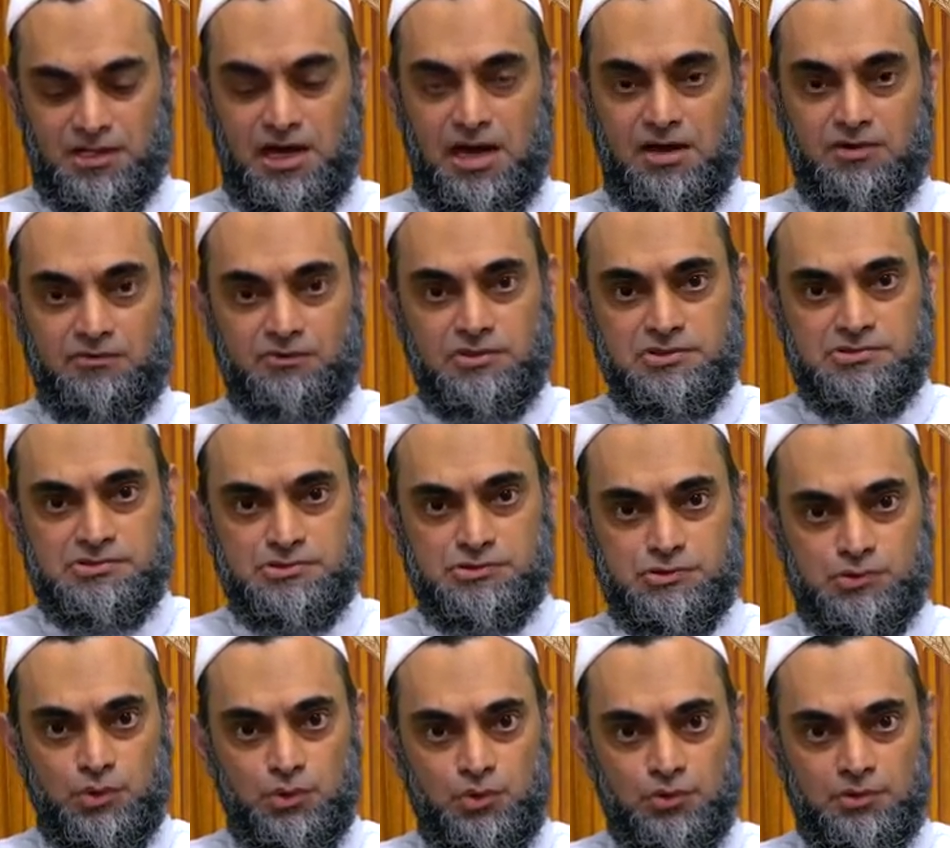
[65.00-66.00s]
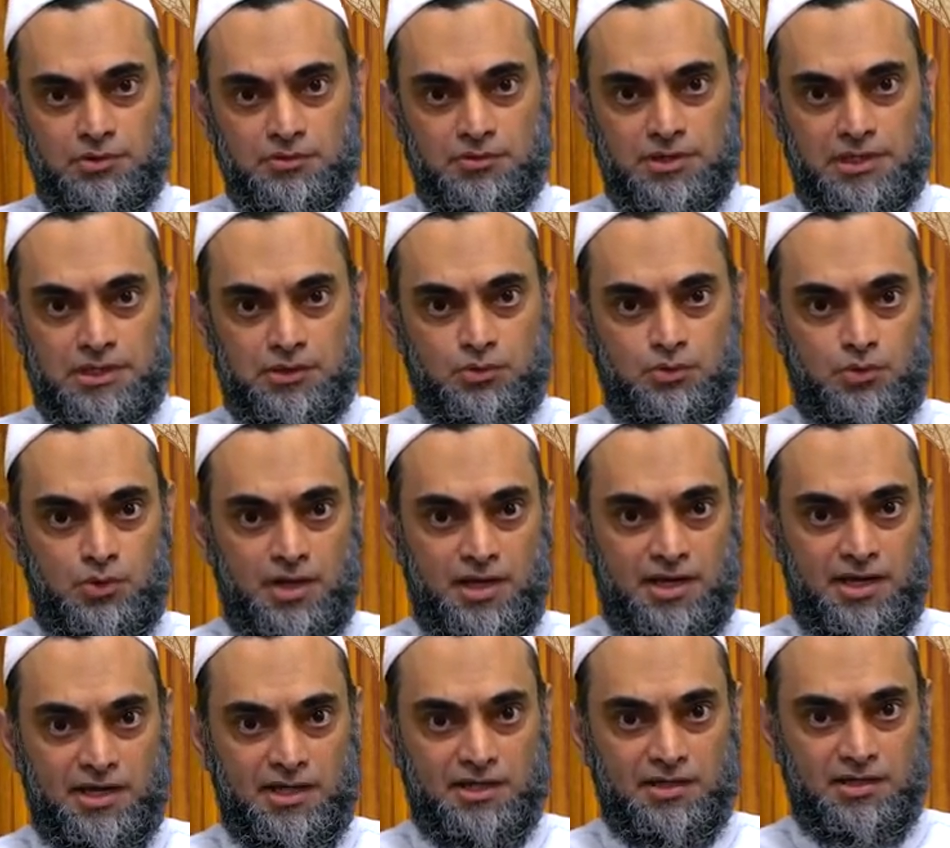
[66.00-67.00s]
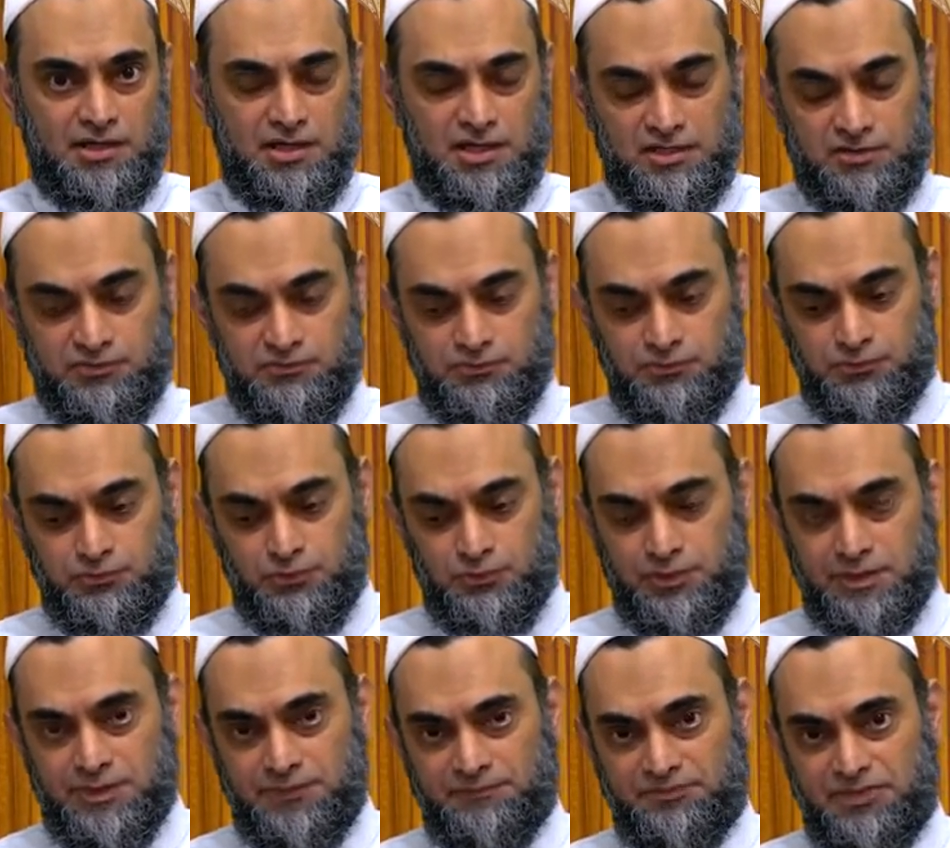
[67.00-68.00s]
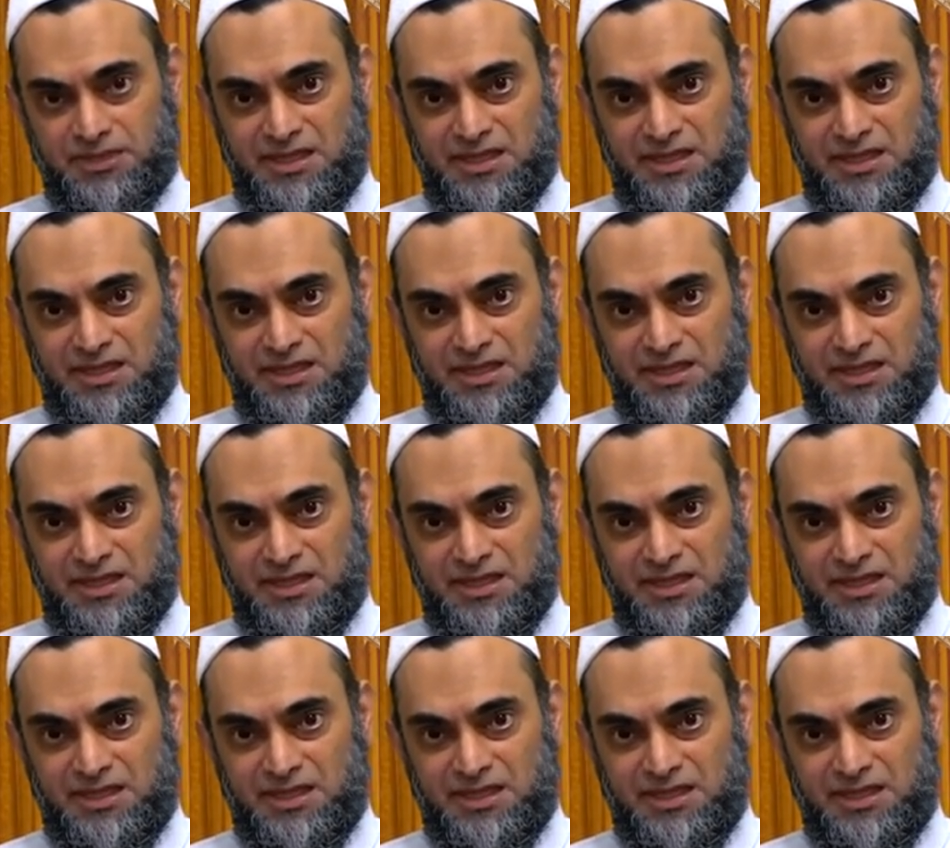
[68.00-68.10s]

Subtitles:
our soul required food,